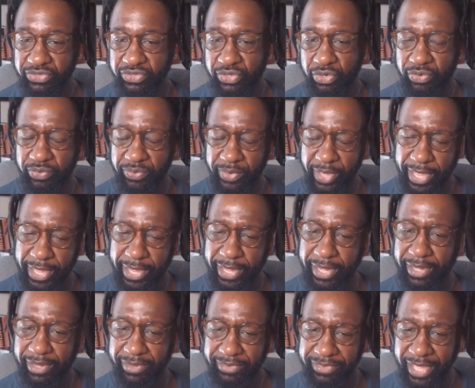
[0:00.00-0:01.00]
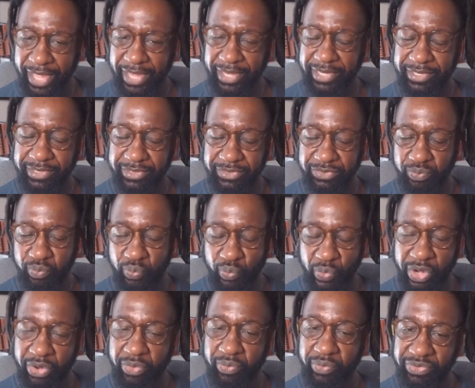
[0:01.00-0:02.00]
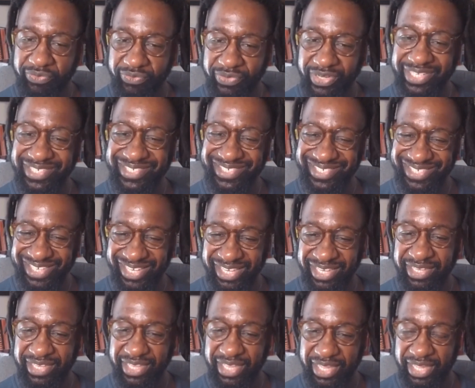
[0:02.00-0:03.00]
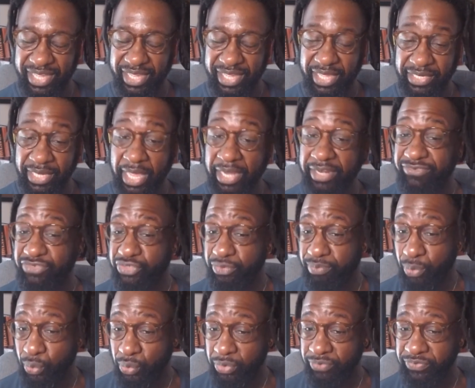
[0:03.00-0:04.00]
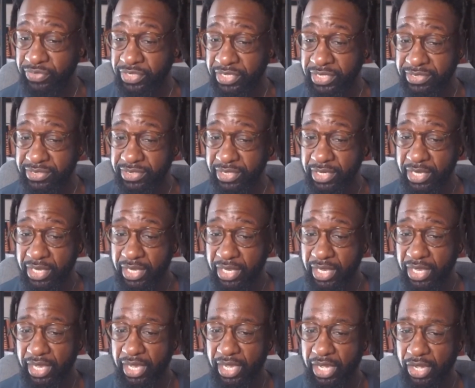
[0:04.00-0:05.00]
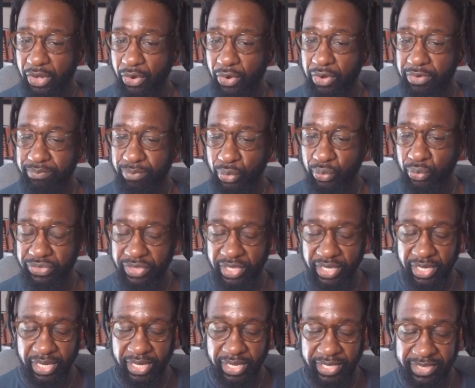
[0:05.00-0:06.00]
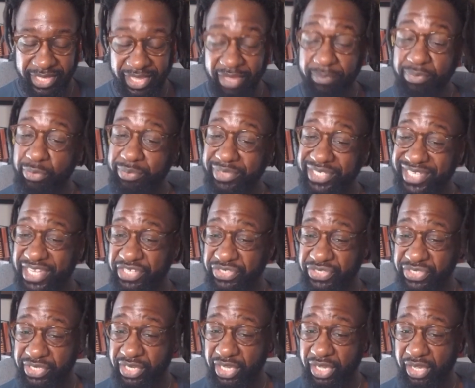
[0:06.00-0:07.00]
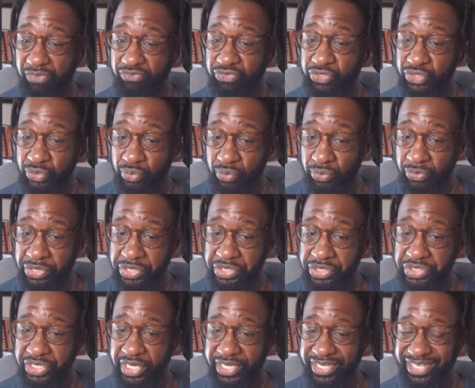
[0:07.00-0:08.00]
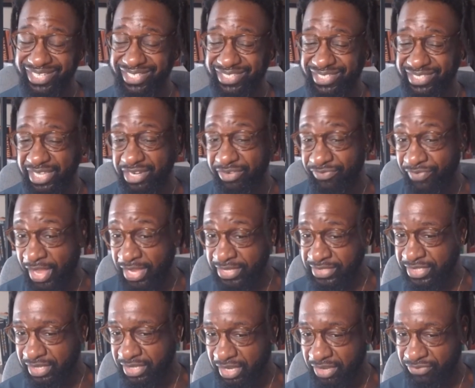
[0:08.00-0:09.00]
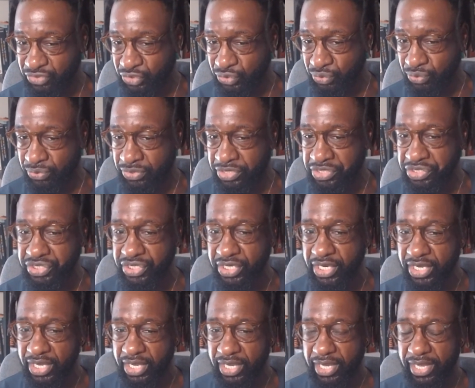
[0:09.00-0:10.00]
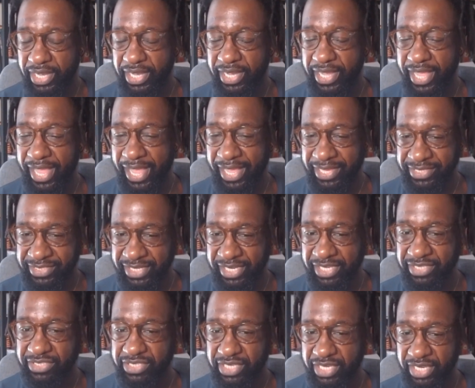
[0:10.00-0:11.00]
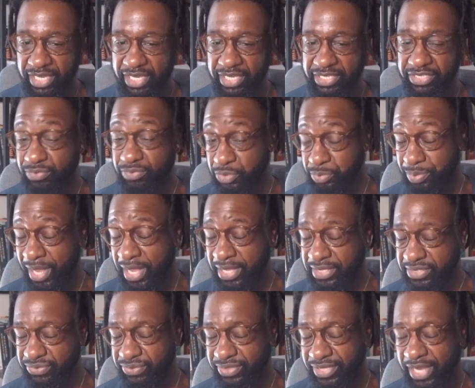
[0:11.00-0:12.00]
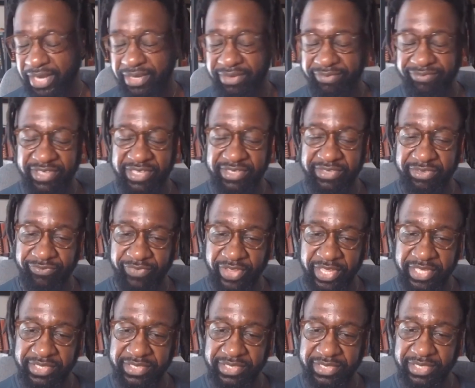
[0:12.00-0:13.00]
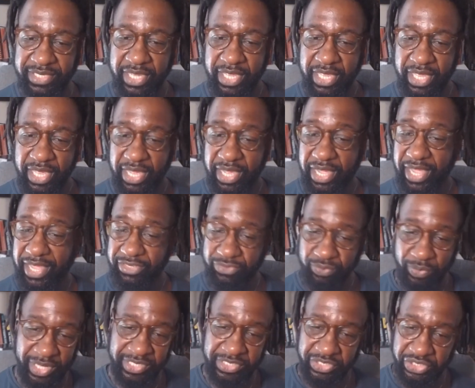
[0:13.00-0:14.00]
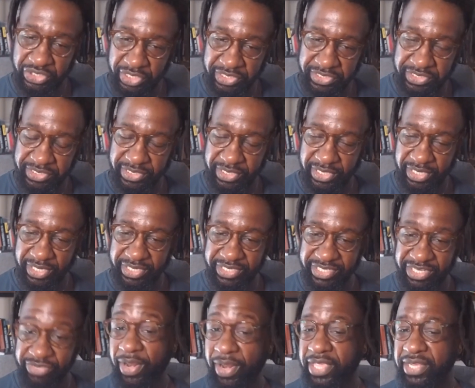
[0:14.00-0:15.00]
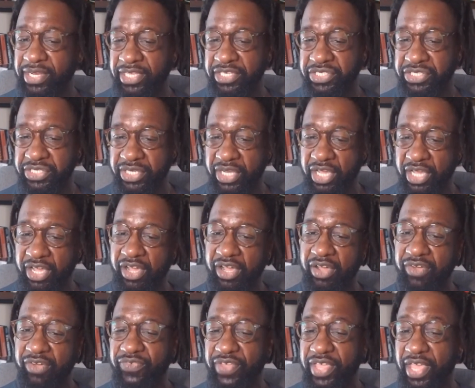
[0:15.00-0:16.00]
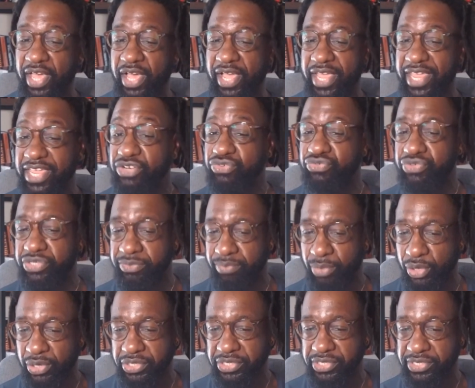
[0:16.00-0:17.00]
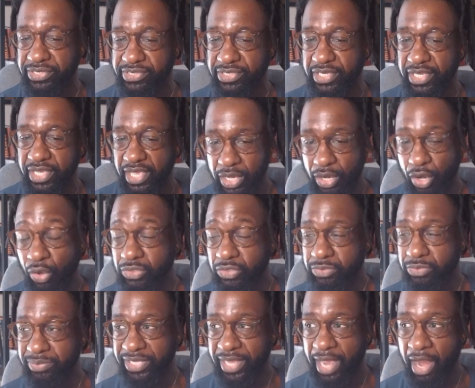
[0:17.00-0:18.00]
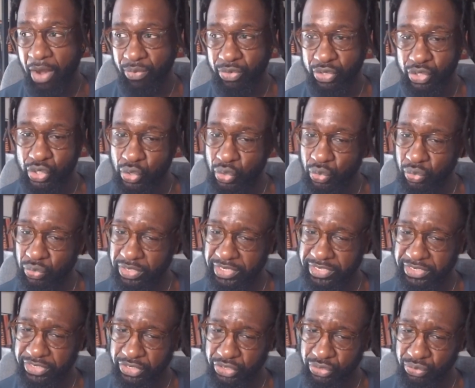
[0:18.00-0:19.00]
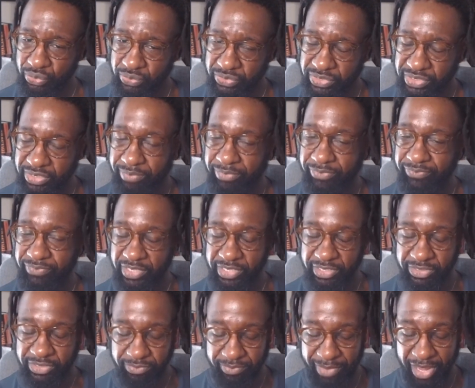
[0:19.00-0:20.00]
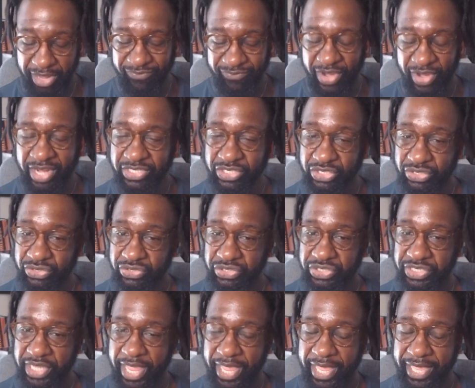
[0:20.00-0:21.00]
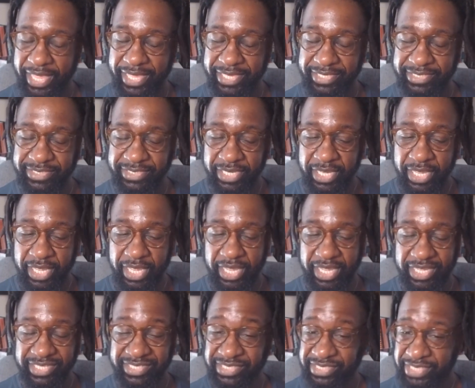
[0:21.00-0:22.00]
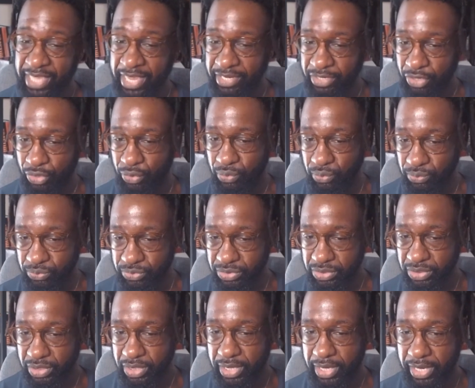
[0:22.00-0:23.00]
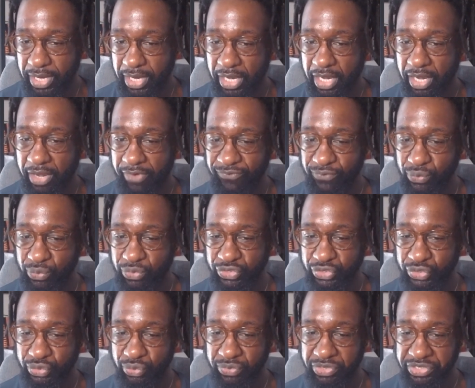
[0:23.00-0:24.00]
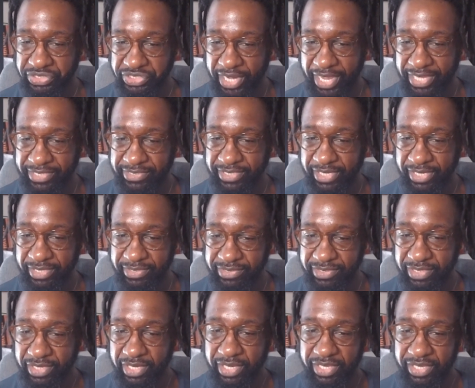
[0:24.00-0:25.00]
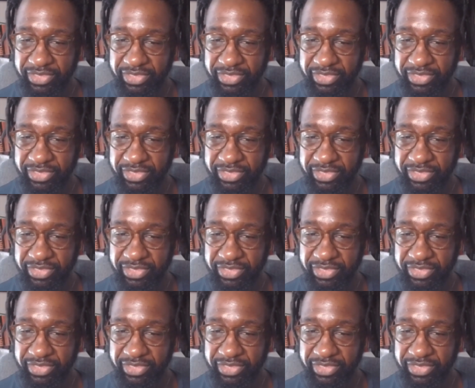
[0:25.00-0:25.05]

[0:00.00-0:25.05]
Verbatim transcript: So that is where we really see uh, a lot of support for this uh, on both uh, the implementation of storage and incentivizing of storage uh, assets uh, to respond to a lot of these events, uh, as well as just the deregulation of energy markets. ultimately, our goal is to use some of these manufacturers as site hosts for storage assets.